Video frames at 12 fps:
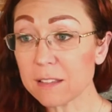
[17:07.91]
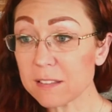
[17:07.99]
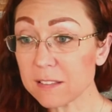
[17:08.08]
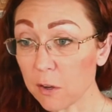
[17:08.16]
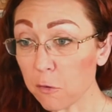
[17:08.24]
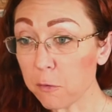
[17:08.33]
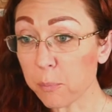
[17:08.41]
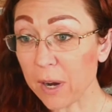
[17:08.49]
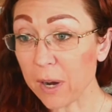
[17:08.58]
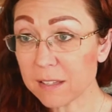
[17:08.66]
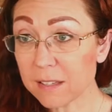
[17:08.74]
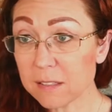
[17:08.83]

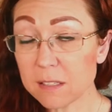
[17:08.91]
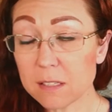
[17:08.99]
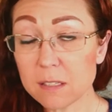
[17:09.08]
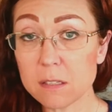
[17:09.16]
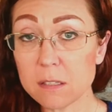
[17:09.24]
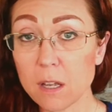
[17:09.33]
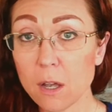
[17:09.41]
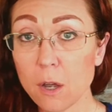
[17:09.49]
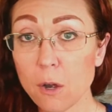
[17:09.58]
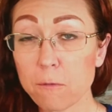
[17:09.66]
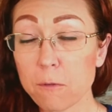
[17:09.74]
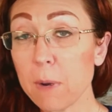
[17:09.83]
self-practices
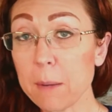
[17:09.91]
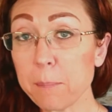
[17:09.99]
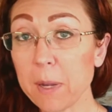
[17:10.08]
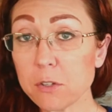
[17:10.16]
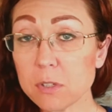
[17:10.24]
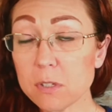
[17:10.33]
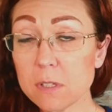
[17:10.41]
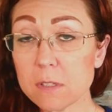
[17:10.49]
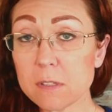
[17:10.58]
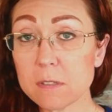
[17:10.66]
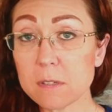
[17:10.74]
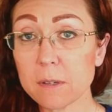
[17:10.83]
for my
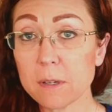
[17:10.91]
patients,